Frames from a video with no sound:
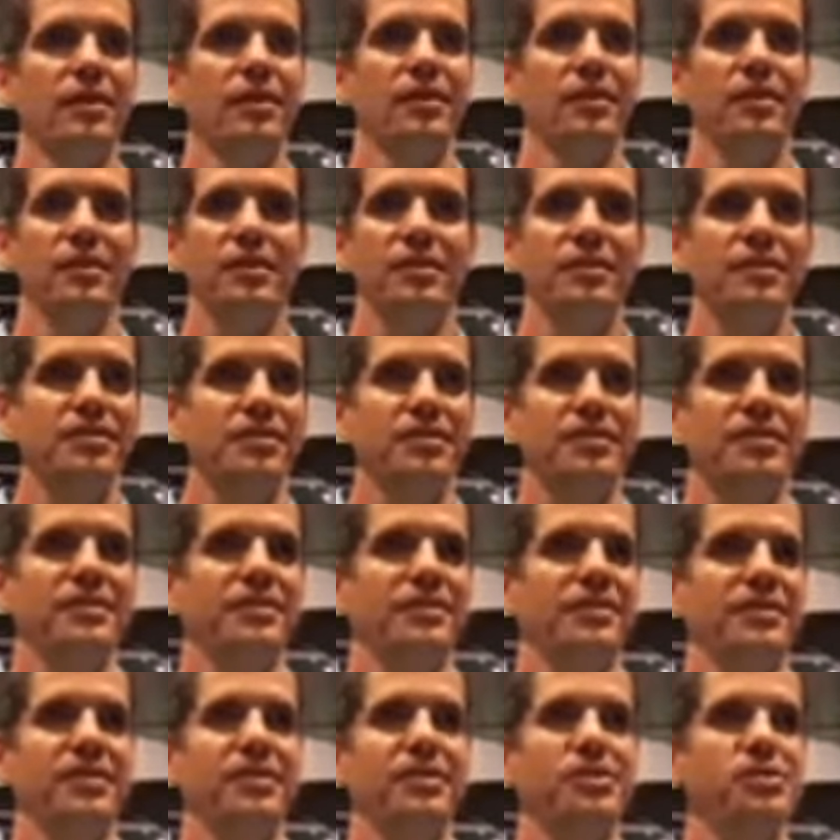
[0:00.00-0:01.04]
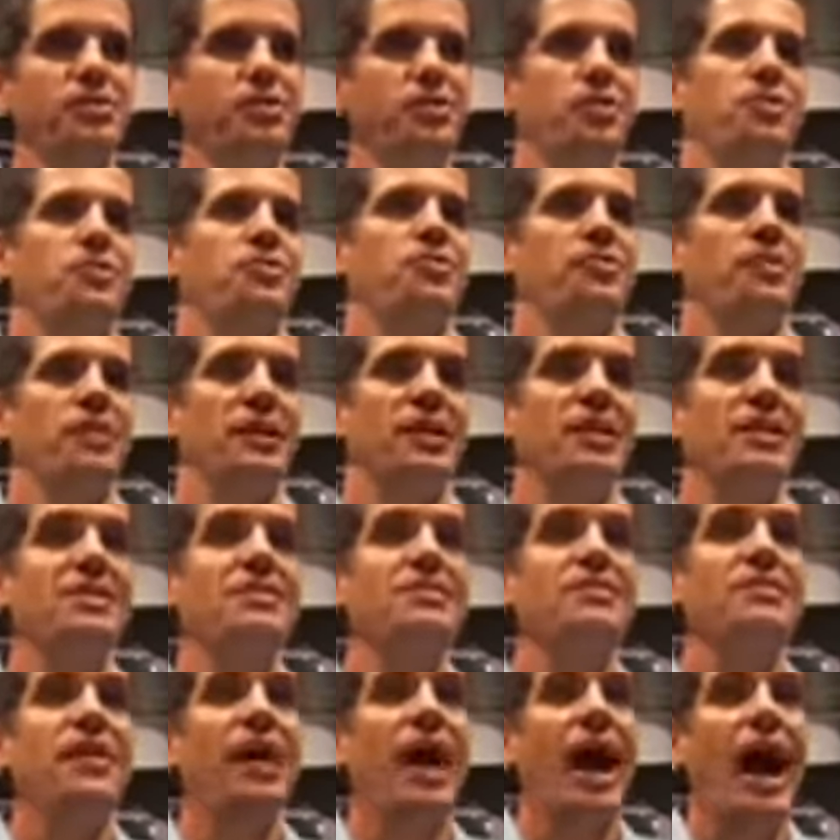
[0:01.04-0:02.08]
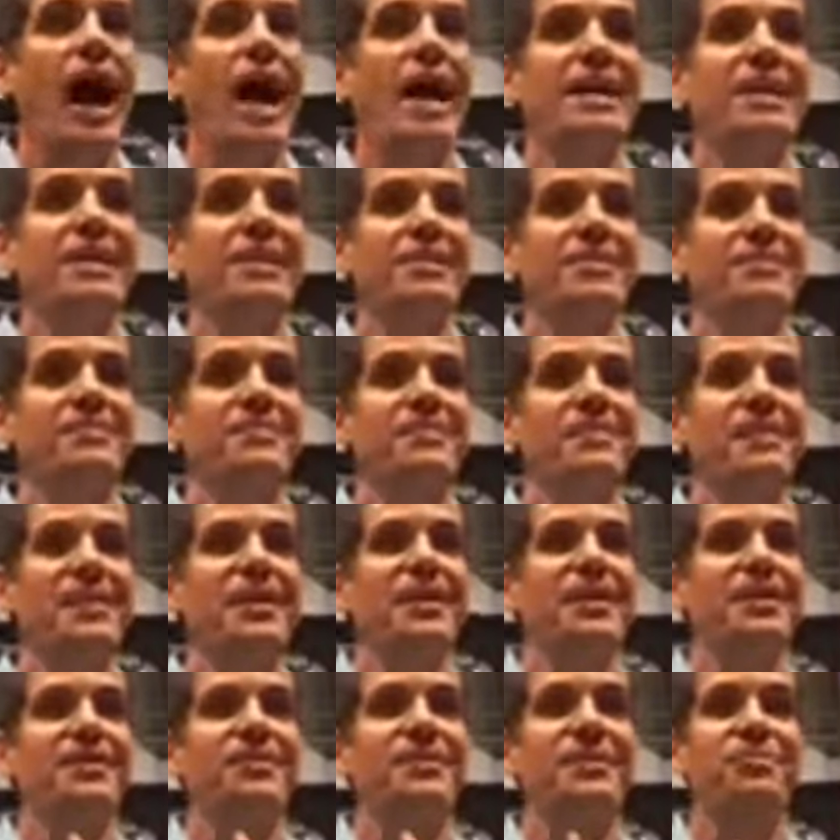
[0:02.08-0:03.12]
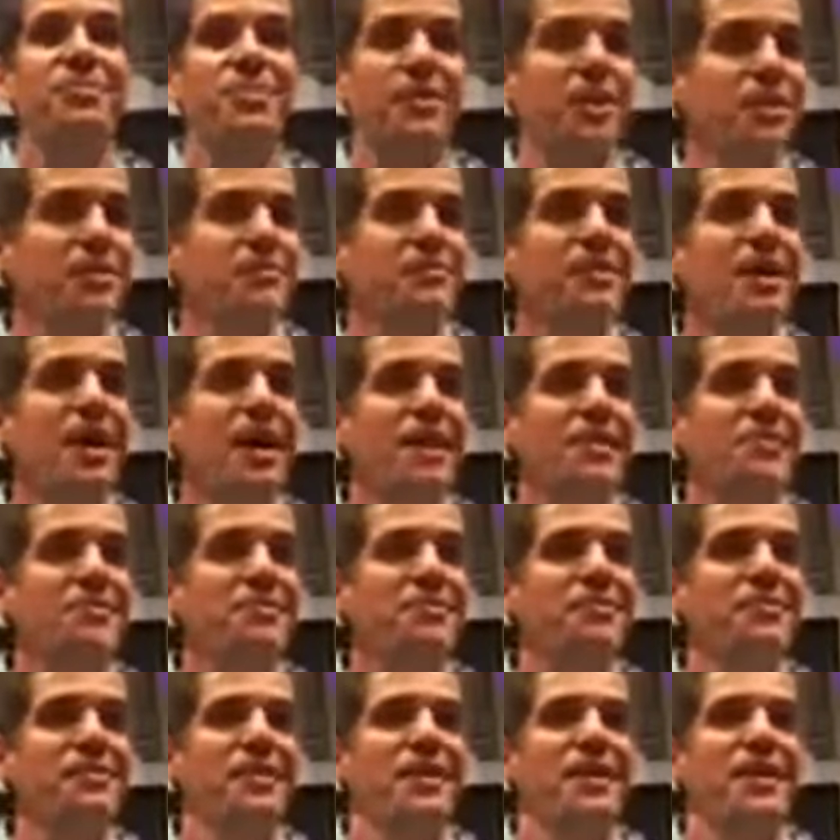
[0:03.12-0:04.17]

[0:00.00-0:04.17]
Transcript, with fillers: You just there's he's I am the bread of life.